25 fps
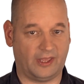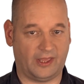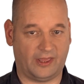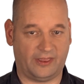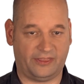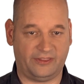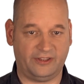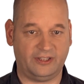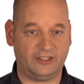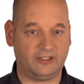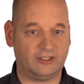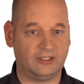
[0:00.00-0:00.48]

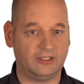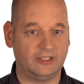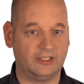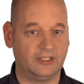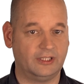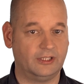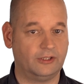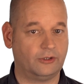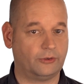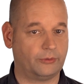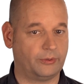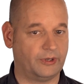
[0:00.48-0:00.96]

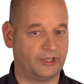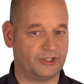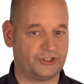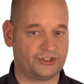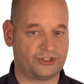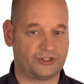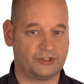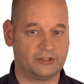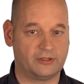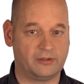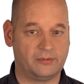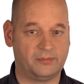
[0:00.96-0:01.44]
ethically
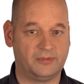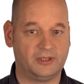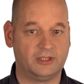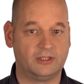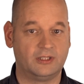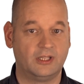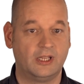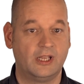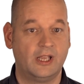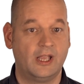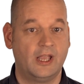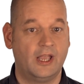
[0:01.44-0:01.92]
questionable